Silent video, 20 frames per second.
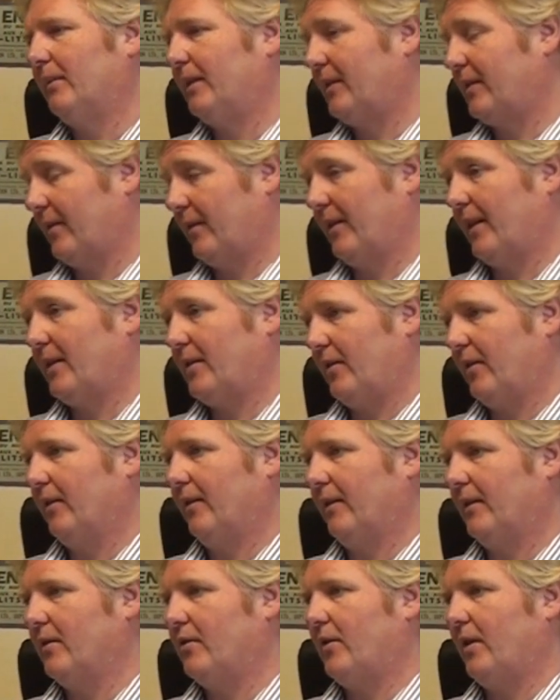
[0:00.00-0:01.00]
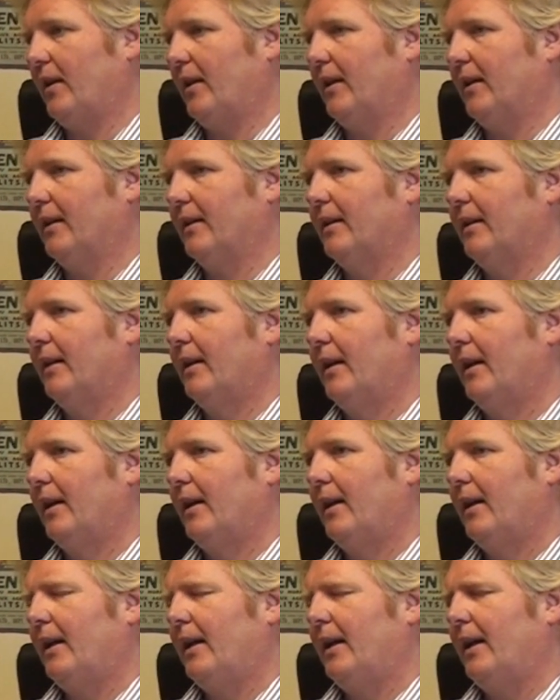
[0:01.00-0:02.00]
and we saw that during the G8.
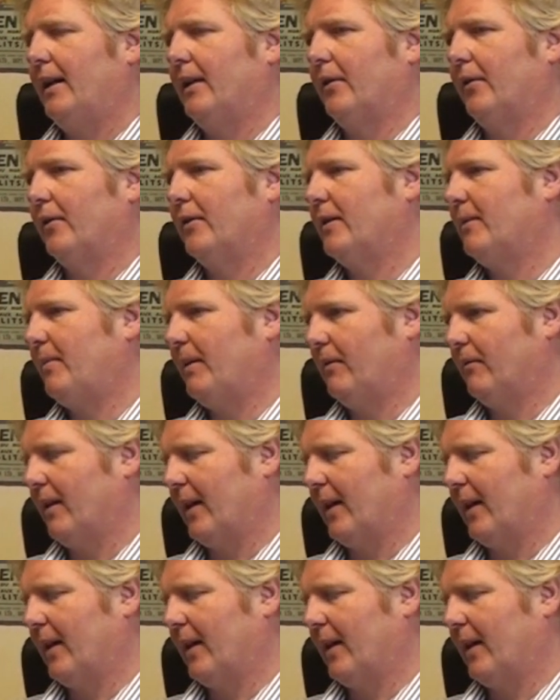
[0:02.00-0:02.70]
In order to be